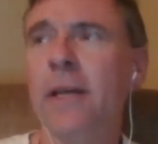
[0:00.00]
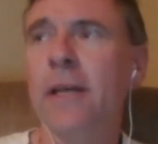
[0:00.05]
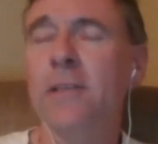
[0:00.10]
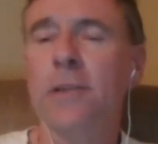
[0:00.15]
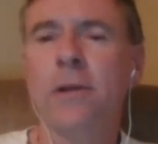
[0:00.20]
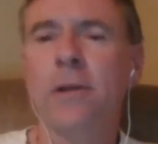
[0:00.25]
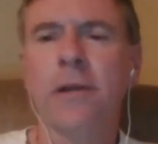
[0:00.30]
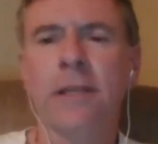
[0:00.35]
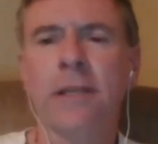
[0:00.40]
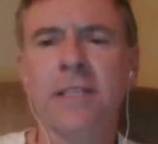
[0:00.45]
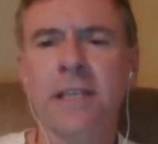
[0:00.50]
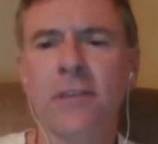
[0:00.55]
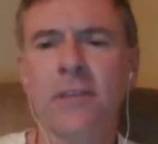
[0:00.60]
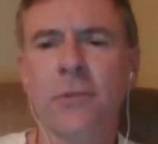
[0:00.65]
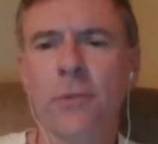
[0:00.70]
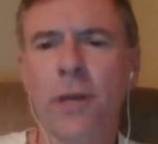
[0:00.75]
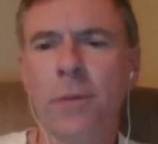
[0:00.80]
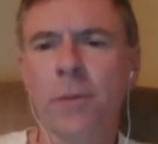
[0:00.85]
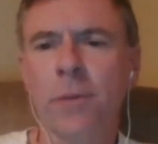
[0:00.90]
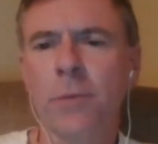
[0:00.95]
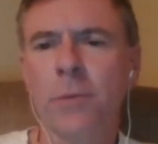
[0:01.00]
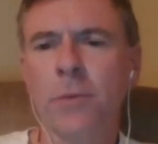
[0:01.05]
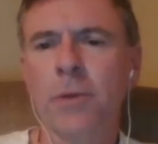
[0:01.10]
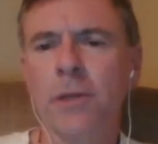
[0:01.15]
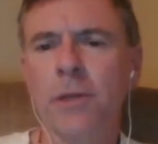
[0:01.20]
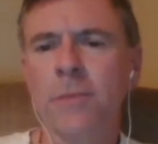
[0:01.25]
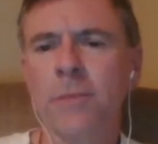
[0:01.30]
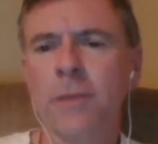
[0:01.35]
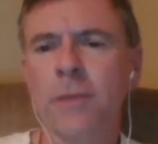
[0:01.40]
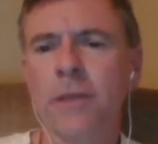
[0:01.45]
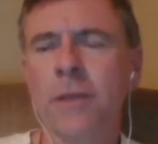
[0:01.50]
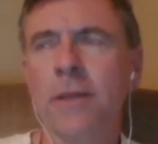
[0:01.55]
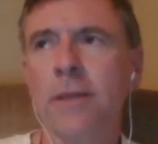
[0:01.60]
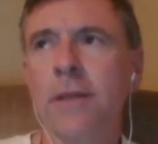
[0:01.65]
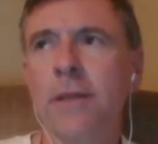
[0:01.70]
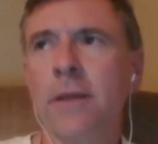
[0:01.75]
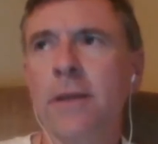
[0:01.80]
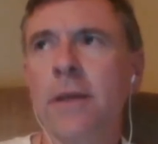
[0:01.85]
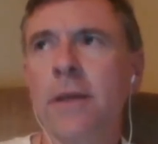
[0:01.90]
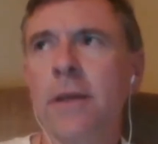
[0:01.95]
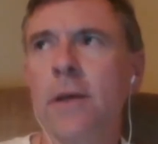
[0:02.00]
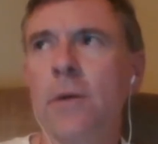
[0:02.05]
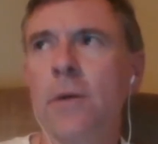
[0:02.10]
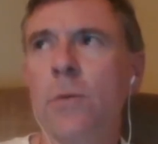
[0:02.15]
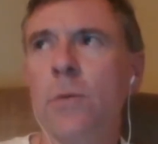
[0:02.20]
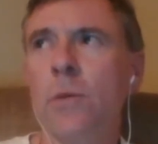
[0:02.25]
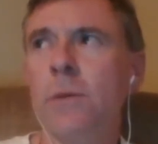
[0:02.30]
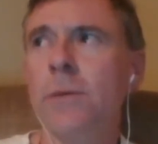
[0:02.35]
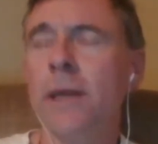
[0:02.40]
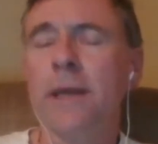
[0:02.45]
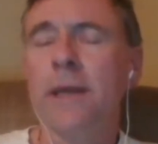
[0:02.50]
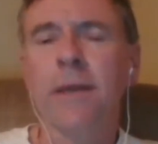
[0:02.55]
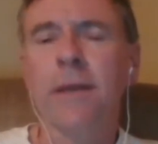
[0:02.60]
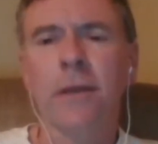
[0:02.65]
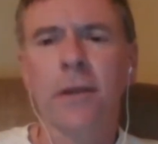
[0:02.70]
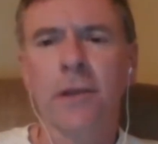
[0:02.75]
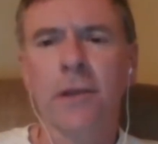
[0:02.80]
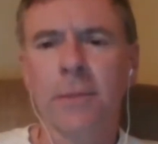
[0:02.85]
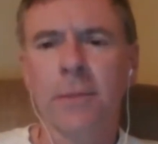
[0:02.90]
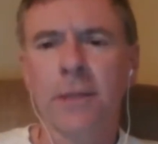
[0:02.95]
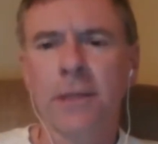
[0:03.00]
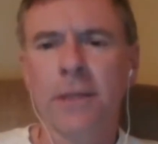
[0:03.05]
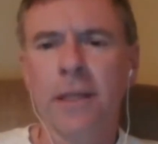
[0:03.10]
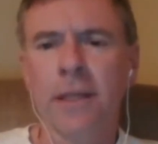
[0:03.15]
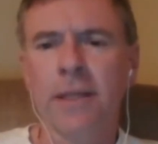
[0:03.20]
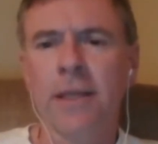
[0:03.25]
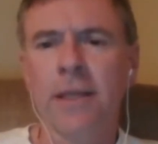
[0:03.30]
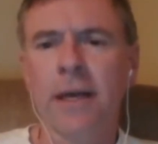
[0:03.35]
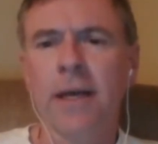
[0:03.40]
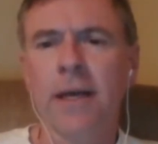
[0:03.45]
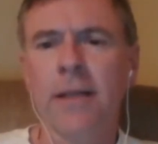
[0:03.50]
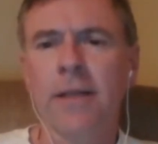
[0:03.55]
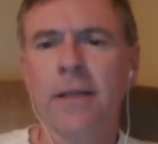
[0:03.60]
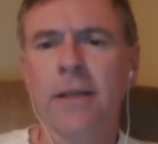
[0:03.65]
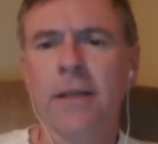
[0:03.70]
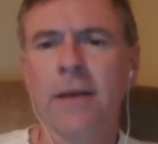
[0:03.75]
as long as Andrew Rappaport has been, would make an argument like that.